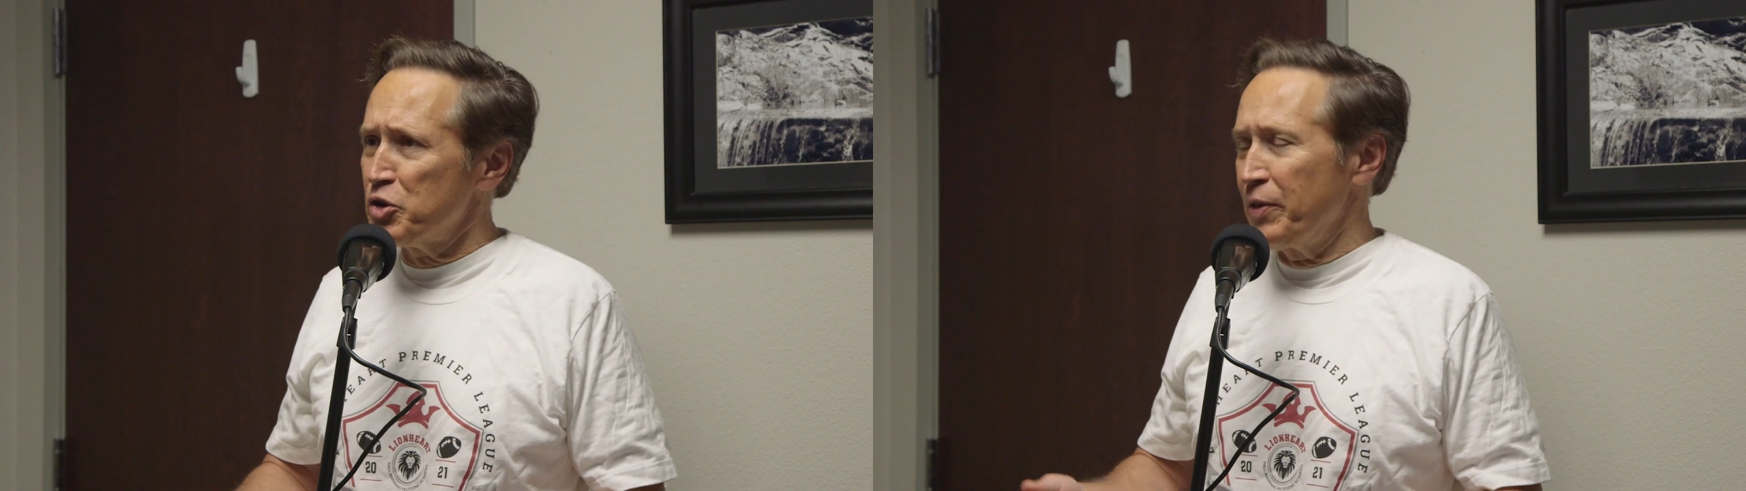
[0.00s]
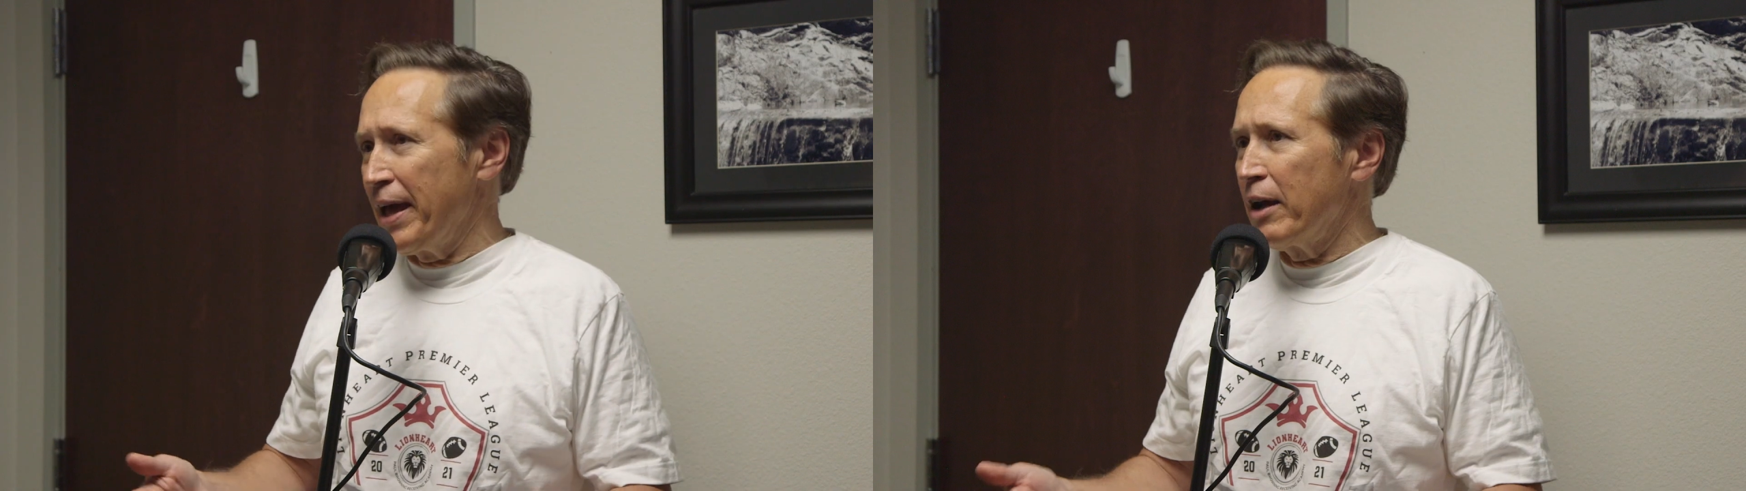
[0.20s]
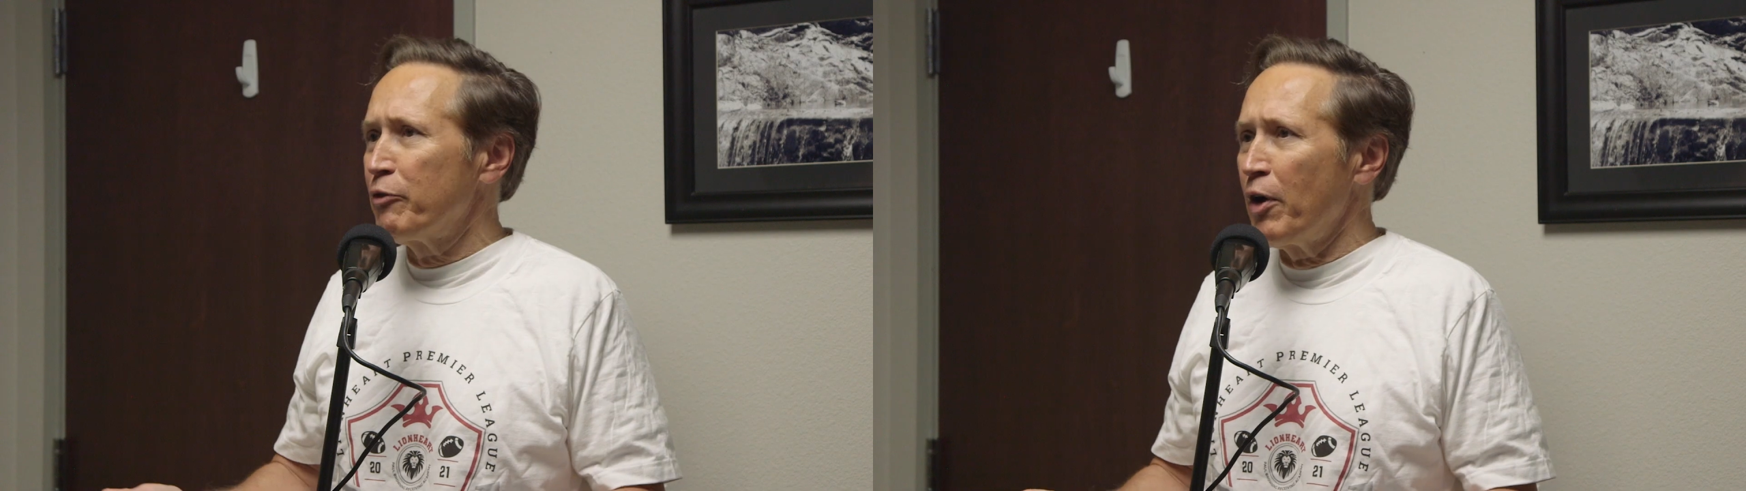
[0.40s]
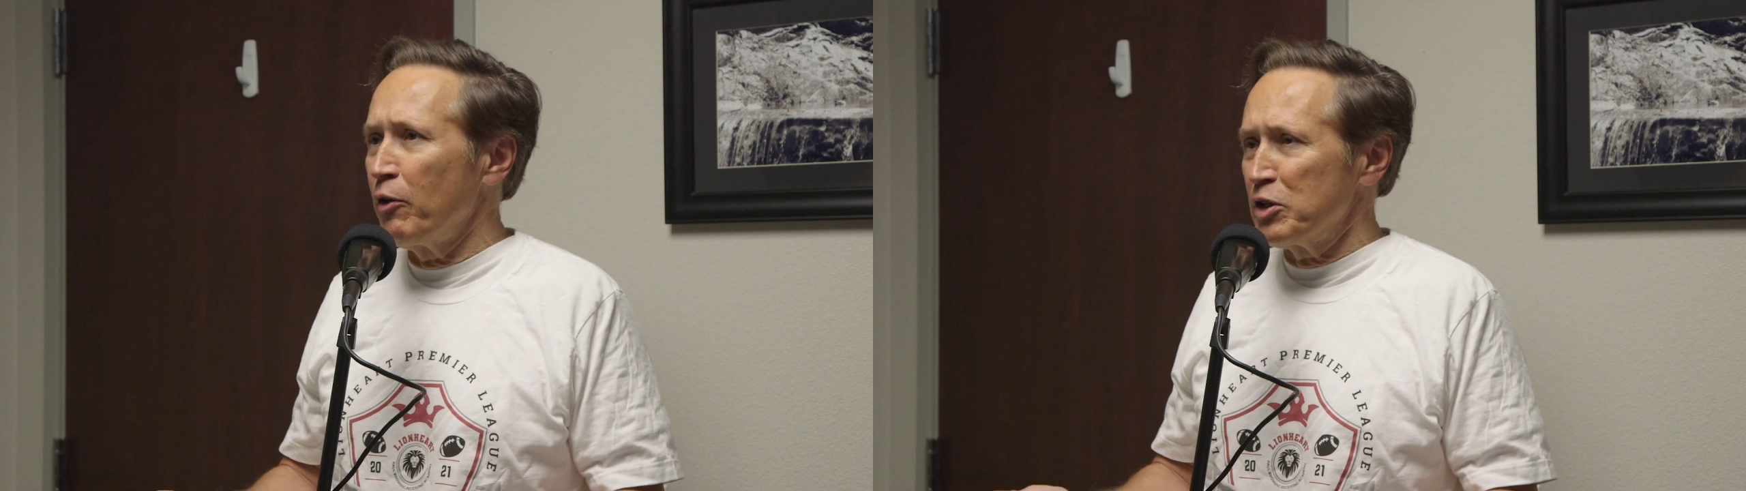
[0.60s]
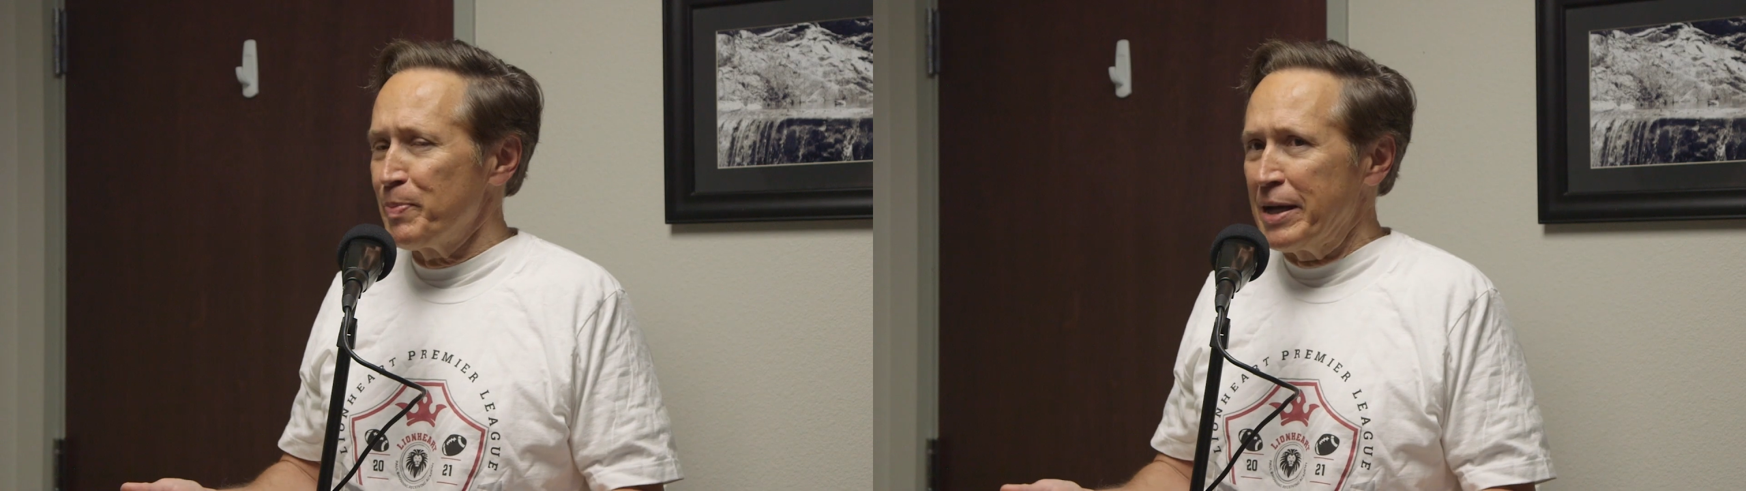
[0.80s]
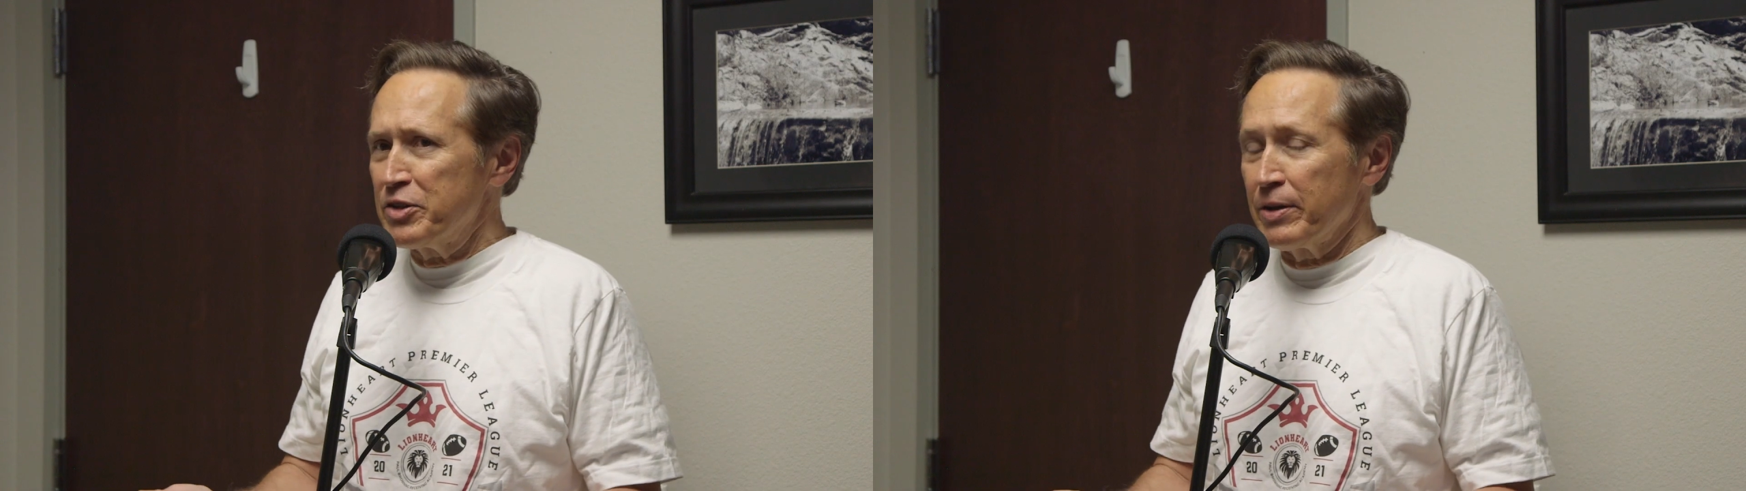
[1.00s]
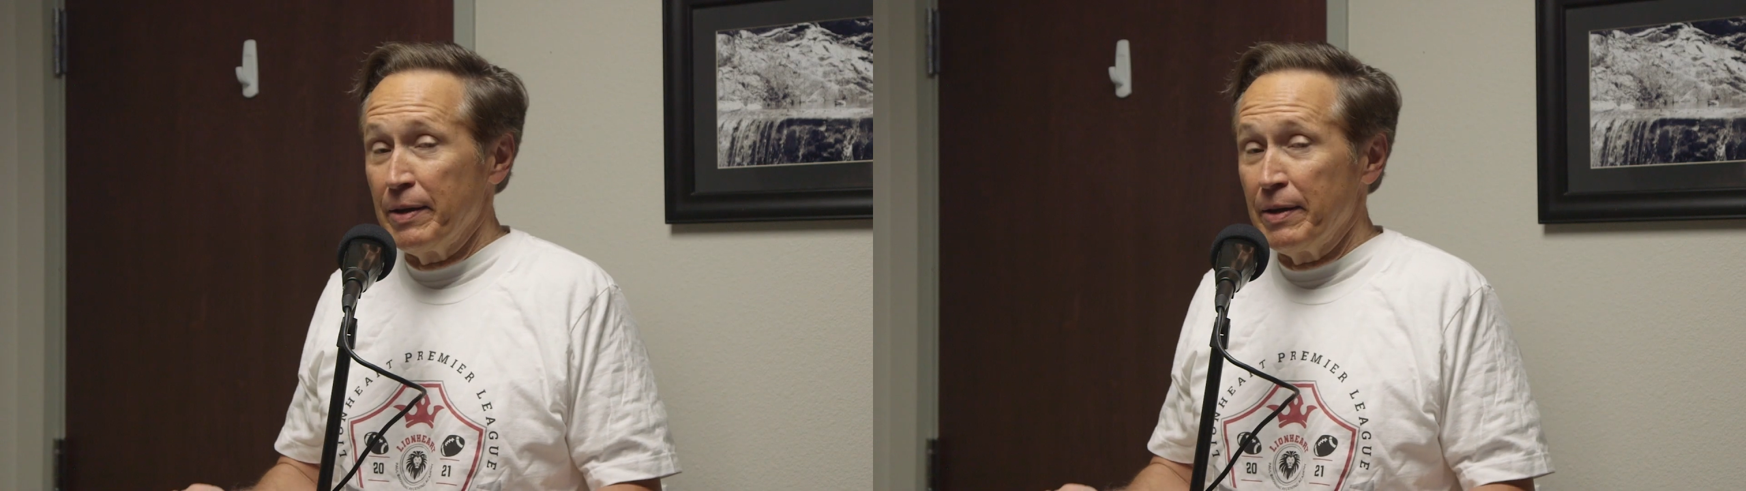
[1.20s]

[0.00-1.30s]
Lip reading: So the NFL is